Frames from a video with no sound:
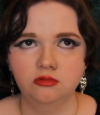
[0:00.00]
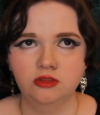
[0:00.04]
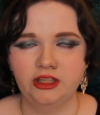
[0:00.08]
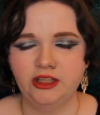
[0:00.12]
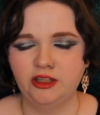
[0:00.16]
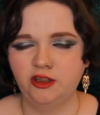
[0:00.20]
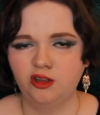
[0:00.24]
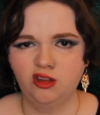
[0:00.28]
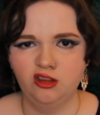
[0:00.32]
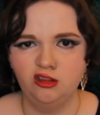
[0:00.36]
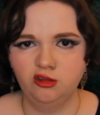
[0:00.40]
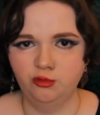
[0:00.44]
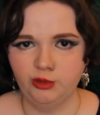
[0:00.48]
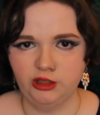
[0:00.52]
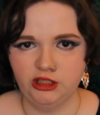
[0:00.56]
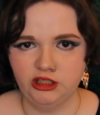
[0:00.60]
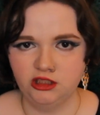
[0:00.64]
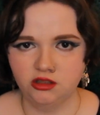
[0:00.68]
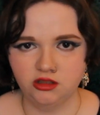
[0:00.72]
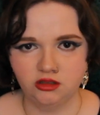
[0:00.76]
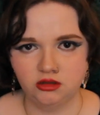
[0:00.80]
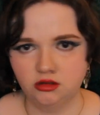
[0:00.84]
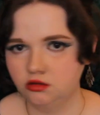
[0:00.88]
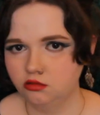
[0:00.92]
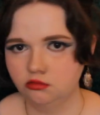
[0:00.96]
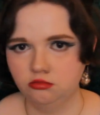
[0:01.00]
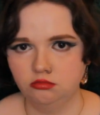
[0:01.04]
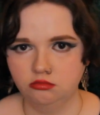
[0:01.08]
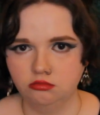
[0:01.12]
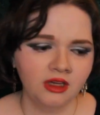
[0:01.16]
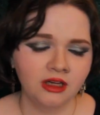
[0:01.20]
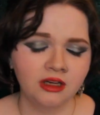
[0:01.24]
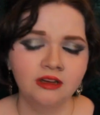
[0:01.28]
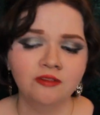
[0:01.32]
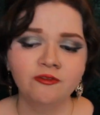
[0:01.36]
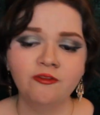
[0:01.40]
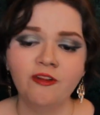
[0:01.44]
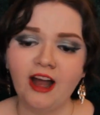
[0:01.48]
like Hermes.
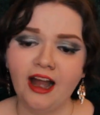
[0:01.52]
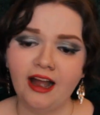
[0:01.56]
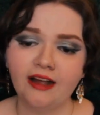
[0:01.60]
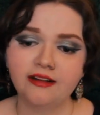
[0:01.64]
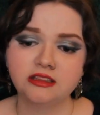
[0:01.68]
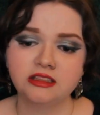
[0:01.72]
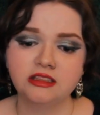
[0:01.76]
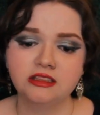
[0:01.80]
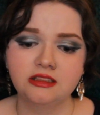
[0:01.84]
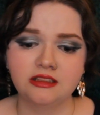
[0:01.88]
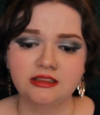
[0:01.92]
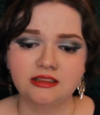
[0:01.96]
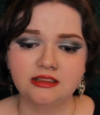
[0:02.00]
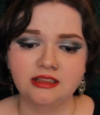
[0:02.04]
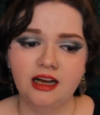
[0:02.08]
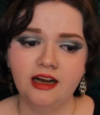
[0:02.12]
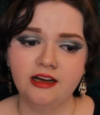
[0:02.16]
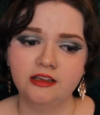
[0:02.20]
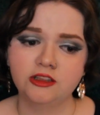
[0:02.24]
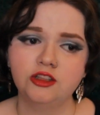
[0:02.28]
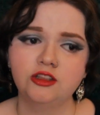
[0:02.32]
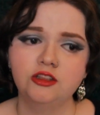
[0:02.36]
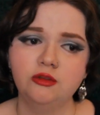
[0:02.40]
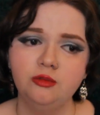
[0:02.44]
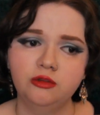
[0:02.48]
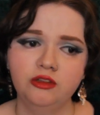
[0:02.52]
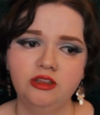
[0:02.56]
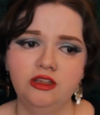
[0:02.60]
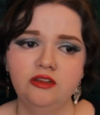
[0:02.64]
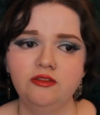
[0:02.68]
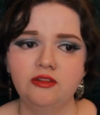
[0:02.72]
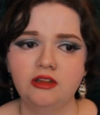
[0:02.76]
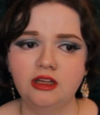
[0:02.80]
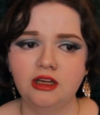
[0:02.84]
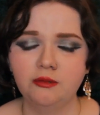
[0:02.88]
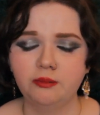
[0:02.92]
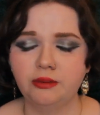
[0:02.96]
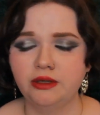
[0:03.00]
In fact, it's actually
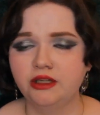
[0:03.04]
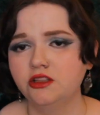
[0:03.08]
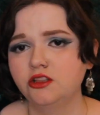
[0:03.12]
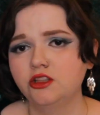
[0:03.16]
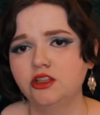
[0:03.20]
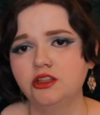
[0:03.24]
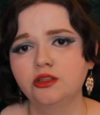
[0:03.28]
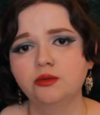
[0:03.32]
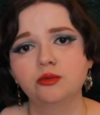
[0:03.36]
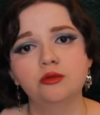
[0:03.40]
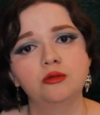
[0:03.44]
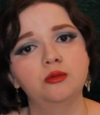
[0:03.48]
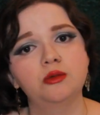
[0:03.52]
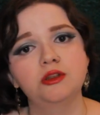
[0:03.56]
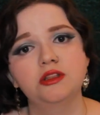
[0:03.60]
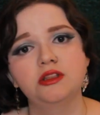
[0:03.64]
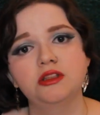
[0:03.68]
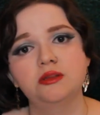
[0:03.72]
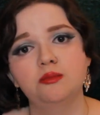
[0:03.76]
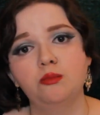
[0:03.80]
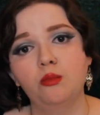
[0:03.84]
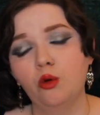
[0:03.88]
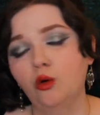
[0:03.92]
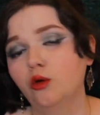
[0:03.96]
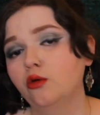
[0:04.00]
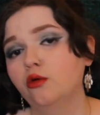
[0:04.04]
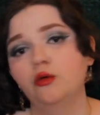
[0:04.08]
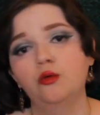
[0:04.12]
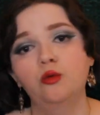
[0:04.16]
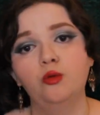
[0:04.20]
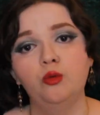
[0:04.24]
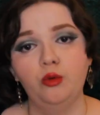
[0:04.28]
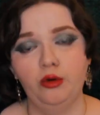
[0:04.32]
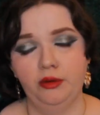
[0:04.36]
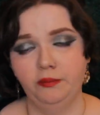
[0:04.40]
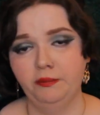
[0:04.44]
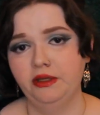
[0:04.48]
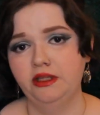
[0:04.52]
believed that banshees were once mortal
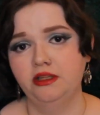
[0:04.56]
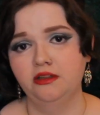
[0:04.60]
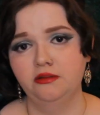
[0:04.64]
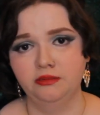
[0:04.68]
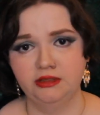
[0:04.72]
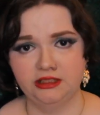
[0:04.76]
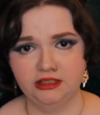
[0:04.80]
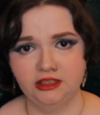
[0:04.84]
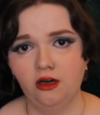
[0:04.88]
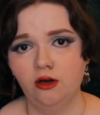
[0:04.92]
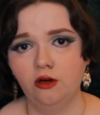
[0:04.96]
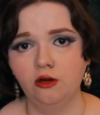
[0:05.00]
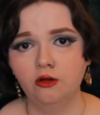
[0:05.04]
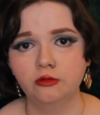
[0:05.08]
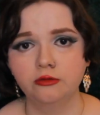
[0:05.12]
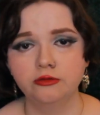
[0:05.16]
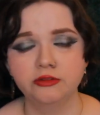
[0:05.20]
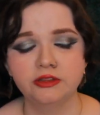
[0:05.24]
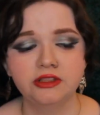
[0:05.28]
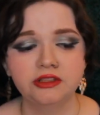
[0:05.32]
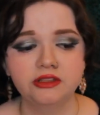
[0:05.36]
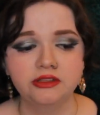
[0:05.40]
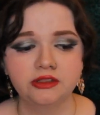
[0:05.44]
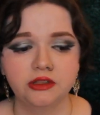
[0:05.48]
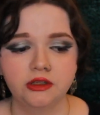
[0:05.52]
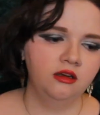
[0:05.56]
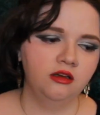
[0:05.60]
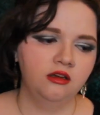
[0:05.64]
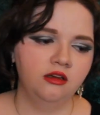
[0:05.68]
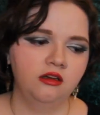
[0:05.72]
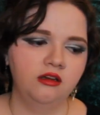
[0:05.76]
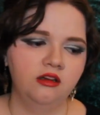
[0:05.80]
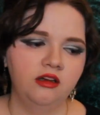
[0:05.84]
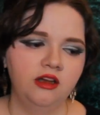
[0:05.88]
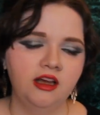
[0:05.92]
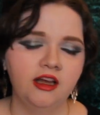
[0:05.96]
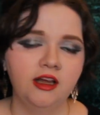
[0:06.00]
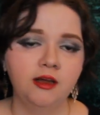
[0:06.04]
women themselves.
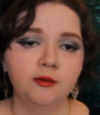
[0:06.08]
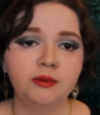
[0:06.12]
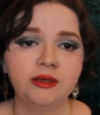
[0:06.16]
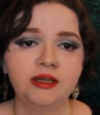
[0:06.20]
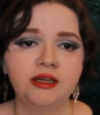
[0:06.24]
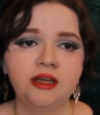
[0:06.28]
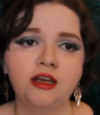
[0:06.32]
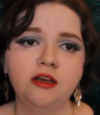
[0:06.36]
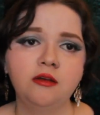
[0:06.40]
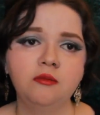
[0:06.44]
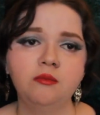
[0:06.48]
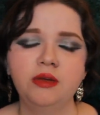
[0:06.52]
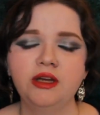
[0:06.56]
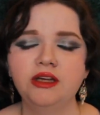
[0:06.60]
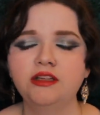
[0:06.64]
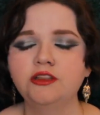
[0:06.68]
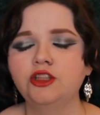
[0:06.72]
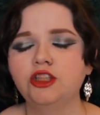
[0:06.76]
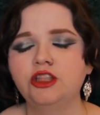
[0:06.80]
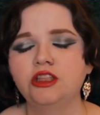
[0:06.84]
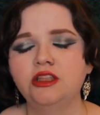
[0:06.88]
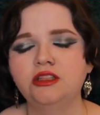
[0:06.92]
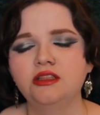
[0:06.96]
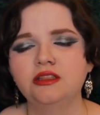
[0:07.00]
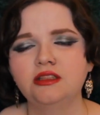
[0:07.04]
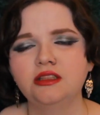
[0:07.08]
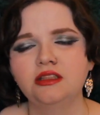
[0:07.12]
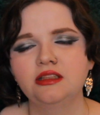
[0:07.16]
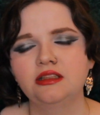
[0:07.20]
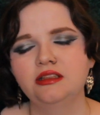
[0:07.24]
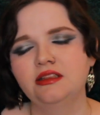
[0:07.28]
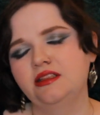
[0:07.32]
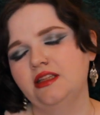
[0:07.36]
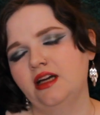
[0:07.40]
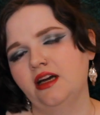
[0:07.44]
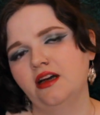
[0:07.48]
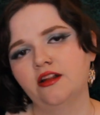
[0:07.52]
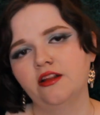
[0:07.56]
They became banshees
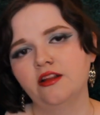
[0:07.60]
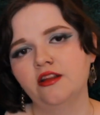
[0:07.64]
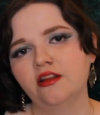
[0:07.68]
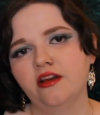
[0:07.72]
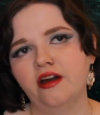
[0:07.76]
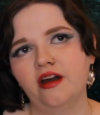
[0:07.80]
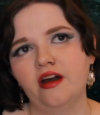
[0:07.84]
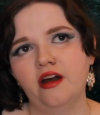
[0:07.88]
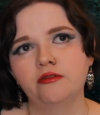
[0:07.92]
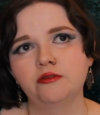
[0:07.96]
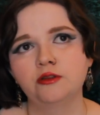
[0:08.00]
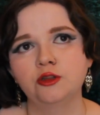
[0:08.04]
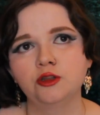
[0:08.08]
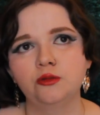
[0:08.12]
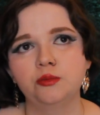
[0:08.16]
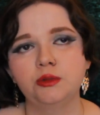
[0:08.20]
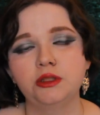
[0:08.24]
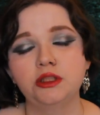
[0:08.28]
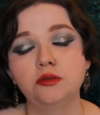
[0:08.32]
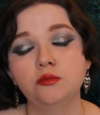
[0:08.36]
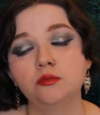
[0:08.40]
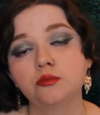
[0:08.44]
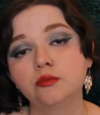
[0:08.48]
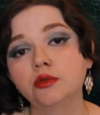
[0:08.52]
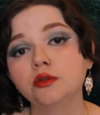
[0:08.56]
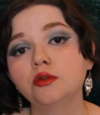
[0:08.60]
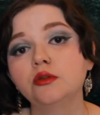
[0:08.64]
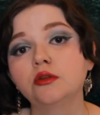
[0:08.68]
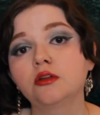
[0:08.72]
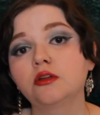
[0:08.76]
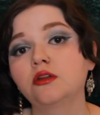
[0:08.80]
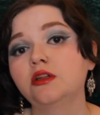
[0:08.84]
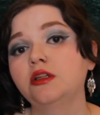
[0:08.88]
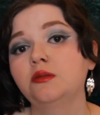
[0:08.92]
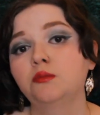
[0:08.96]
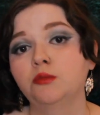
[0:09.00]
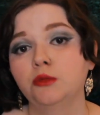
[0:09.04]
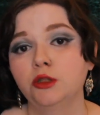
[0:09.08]
in death after being
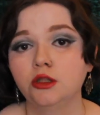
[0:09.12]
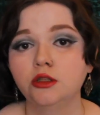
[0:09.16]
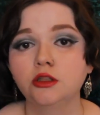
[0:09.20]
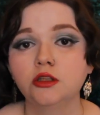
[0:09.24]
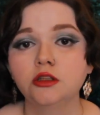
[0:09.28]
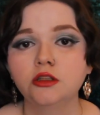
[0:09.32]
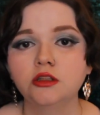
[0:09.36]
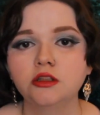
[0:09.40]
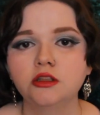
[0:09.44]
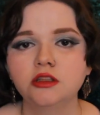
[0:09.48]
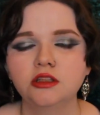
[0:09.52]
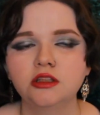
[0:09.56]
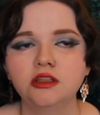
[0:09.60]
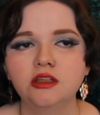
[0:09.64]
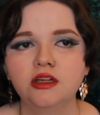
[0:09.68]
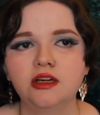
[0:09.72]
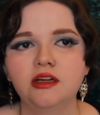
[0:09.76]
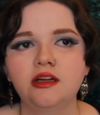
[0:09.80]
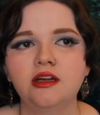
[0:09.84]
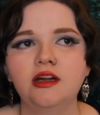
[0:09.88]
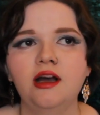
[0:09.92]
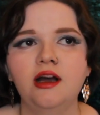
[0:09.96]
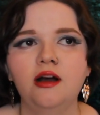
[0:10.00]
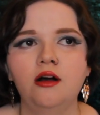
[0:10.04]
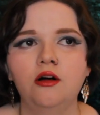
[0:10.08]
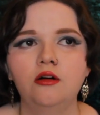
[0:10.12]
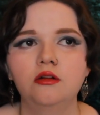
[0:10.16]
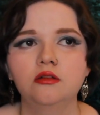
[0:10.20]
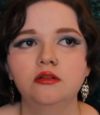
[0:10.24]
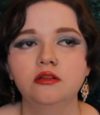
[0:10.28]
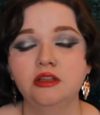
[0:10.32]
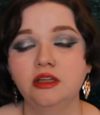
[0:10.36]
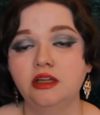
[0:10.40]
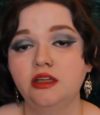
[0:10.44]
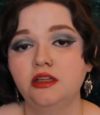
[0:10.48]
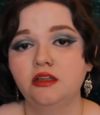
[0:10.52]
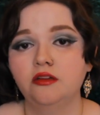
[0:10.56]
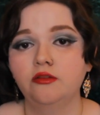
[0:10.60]
brutally murdered, and now
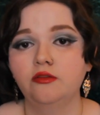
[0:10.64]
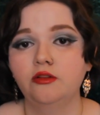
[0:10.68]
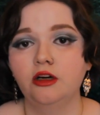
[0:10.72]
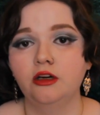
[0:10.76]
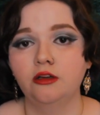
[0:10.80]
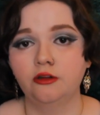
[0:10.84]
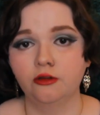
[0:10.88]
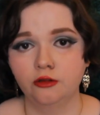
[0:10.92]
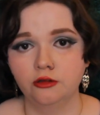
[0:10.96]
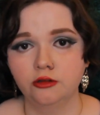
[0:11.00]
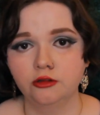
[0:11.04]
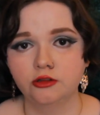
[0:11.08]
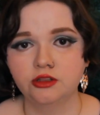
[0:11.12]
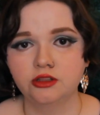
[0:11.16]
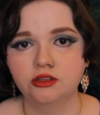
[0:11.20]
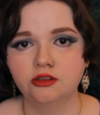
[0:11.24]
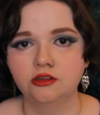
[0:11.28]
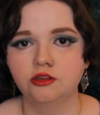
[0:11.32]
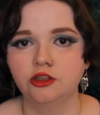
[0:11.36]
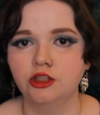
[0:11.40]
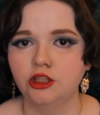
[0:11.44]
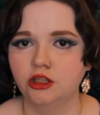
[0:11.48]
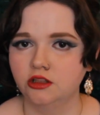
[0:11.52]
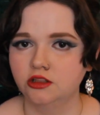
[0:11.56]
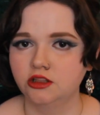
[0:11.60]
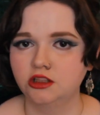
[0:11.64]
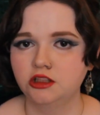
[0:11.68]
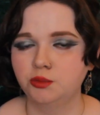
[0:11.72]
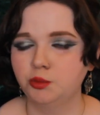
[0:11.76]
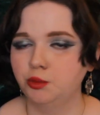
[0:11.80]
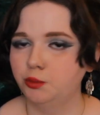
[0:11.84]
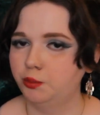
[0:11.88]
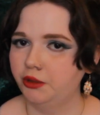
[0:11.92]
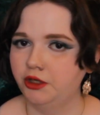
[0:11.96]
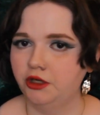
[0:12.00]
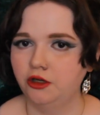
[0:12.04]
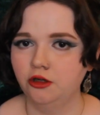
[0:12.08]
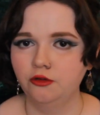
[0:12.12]
they give others the chance to
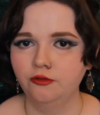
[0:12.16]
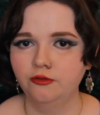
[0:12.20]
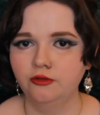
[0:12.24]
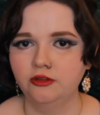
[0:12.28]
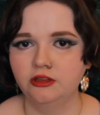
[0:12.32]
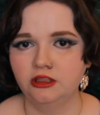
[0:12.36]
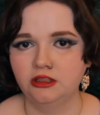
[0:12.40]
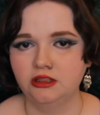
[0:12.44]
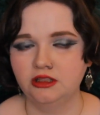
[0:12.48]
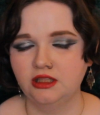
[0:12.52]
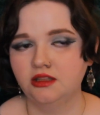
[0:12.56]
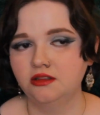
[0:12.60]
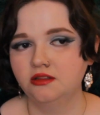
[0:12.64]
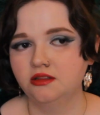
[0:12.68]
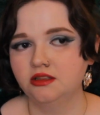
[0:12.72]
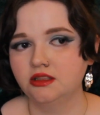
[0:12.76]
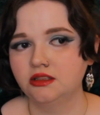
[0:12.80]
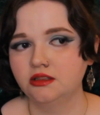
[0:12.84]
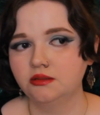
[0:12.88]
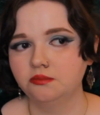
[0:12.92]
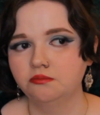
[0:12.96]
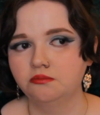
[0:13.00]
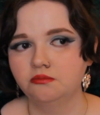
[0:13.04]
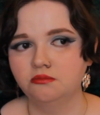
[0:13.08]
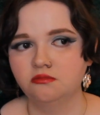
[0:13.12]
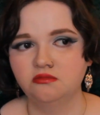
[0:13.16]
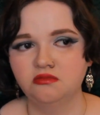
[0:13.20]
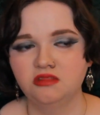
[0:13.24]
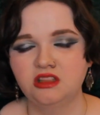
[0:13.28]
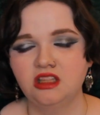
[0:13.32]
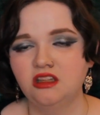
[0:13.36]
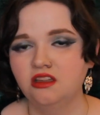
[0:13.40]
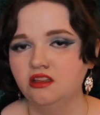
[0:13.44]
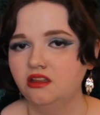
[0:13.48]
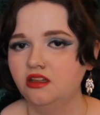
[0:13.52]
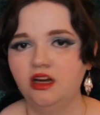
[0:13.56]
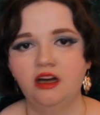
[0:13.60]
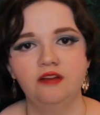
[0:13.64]
prepare for the deaths
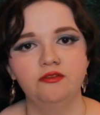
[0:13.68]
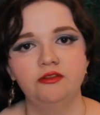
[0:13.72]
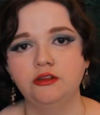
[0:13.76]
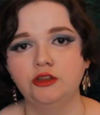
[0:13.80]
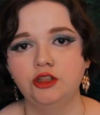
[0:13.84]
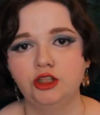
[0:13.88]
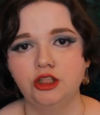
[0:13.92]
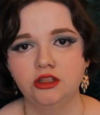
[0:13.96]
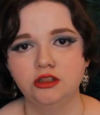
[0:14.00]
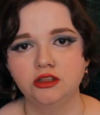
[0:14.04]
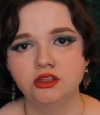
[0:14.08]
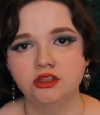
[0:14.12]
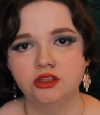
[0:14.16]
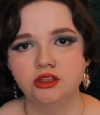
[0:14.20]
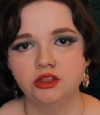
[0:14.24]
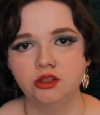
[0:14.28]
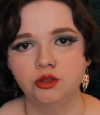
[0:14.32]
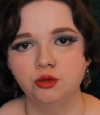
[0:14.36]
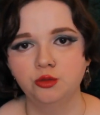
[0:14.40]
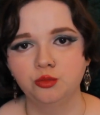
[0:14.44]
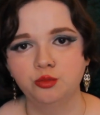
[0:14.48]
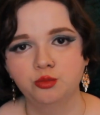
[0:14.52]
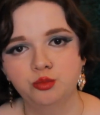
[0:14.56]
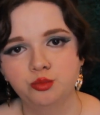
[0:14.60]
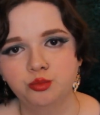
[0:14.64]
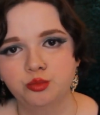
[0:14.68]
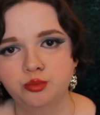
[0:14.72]
they didn't have the chance to.